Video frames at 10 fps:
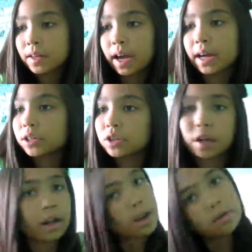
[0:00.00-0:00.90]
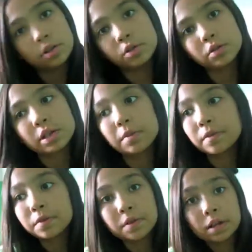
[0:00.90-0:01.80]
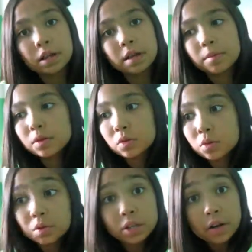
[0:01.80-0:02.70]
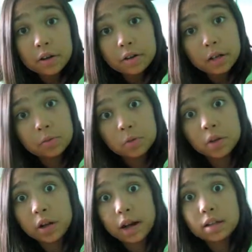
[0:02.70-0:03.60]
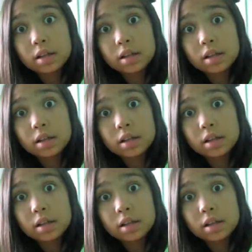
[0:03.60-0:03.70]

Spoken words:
I just thought I would do some of the middle school stereotypes for you guys.